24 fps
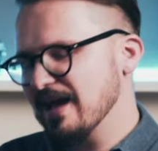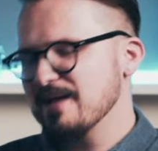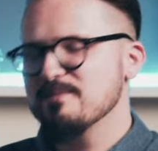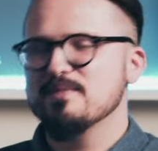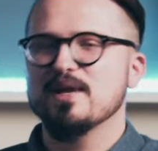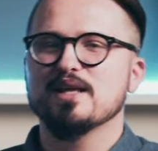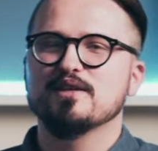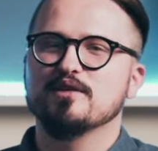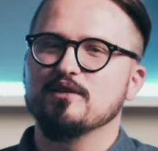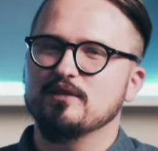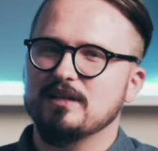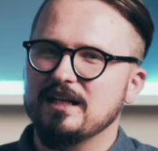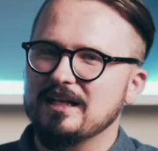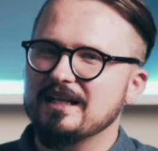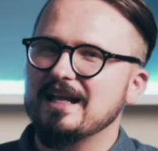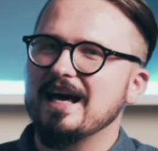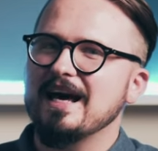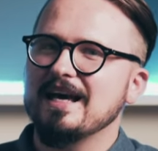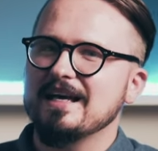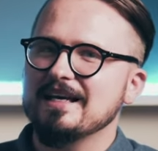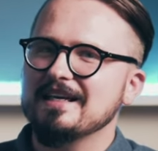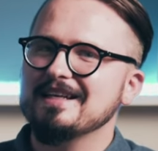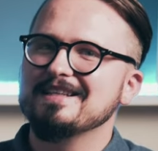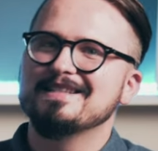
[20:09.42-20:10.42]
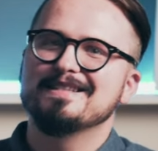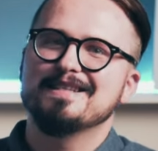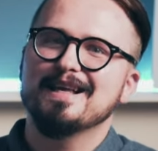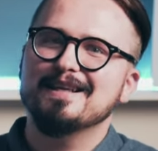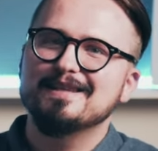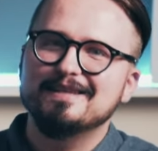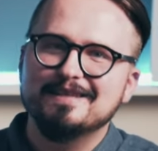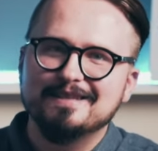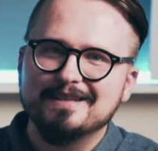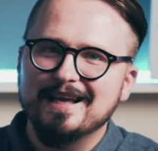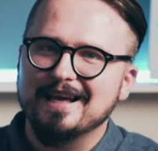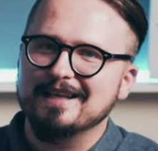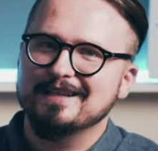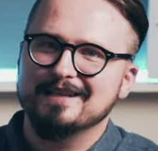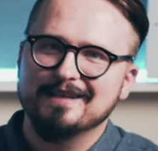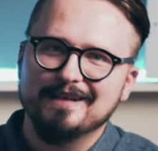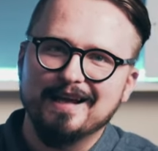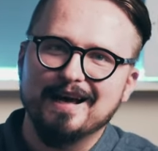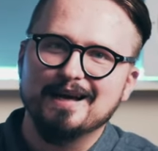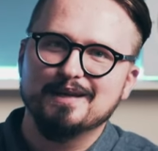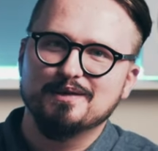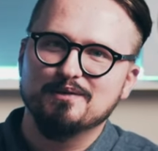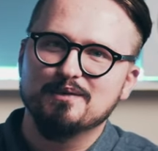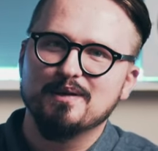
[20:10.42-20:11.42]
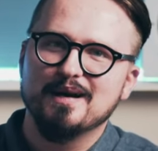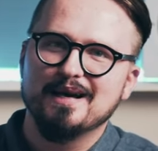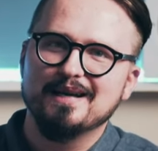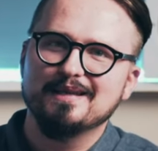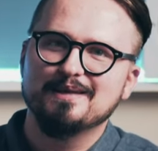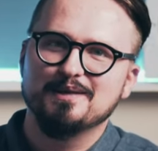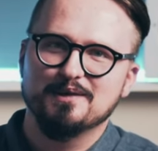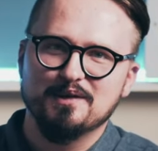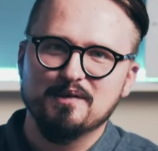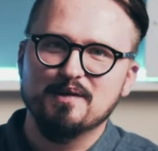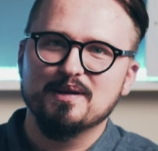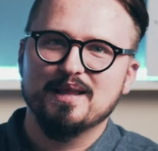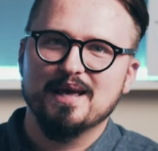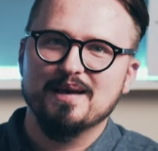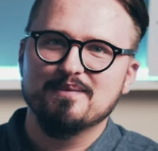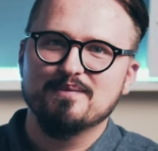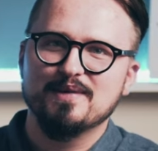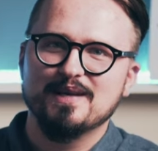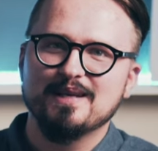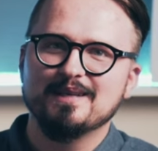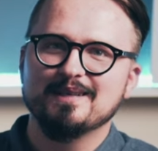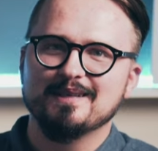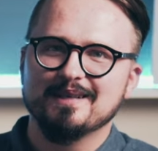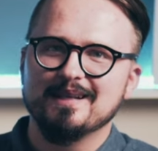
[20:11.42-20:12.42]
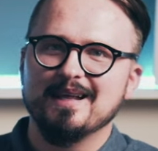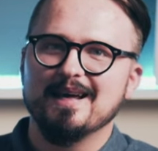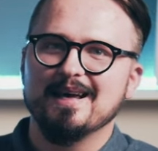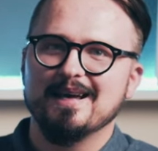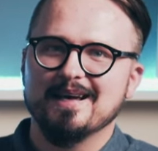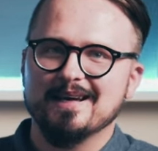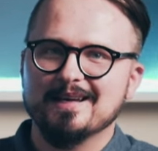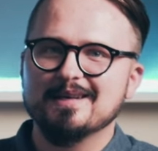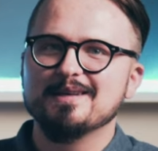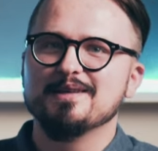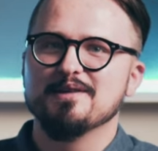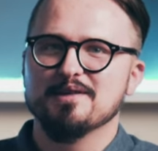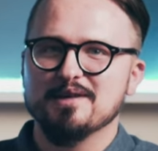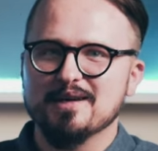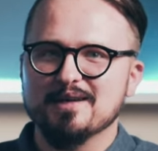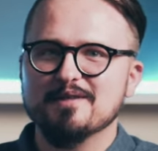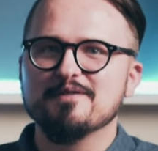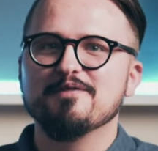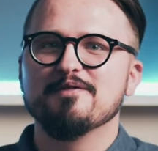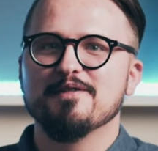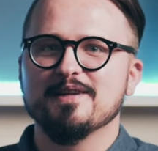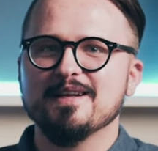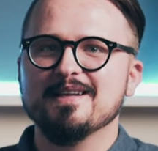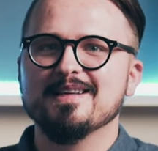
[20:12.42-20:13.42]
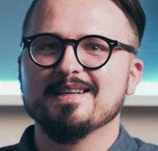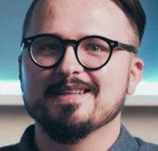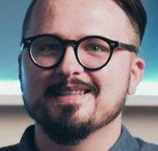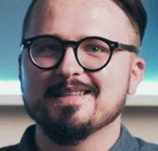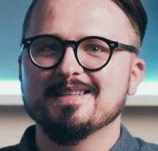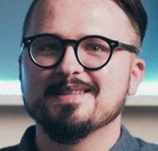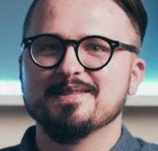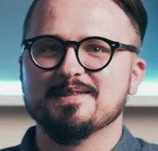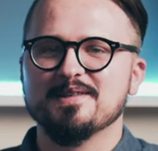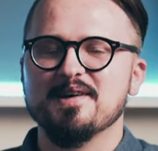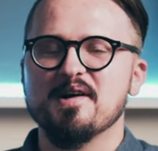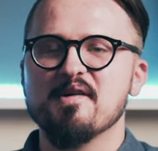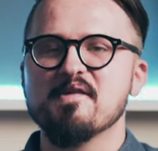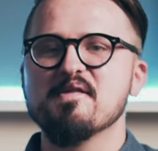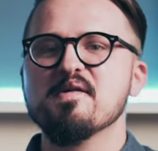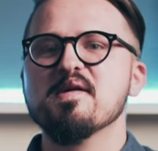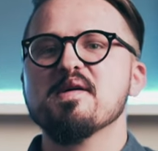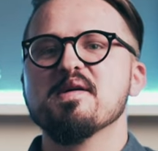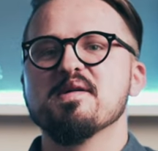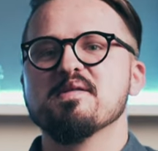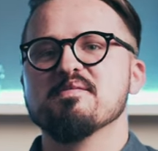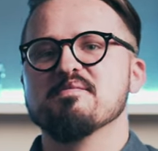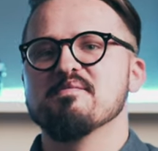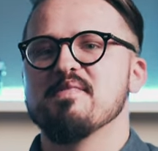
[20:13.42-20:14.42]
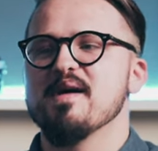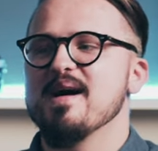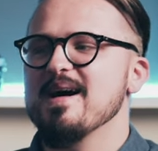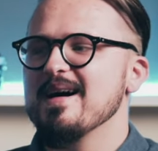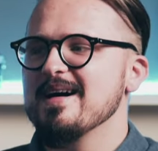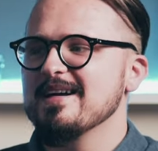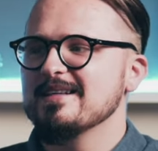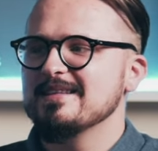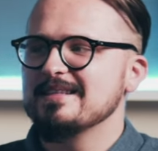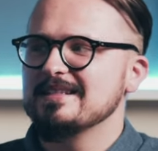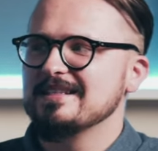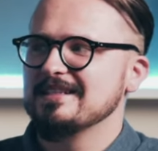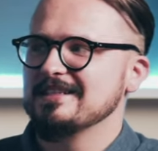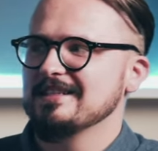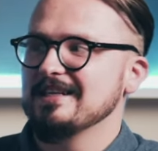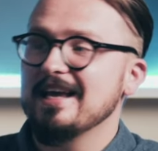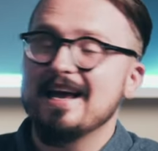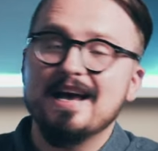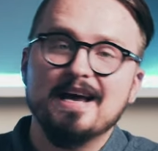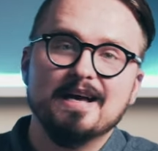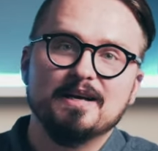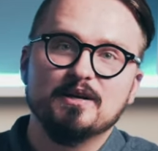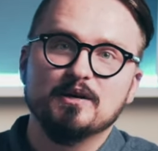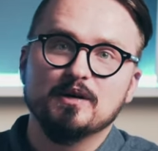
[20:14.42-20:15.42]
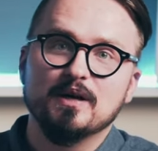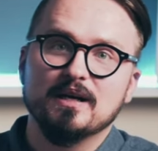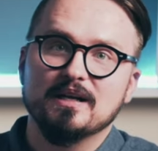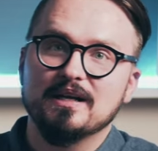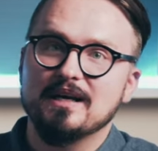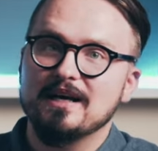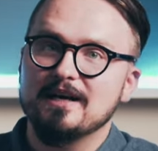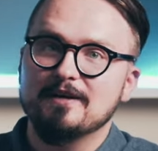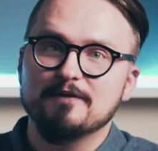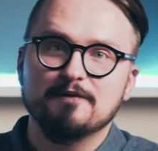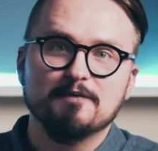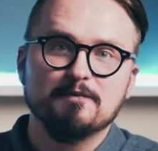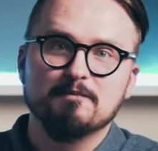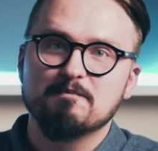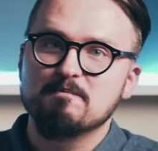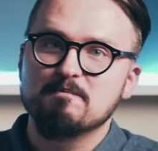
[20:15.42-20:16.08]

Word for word: I'm not gonna lie, it's not that lightweight, you know what I mean? Like, you can feel it, you know? But yeah, you can have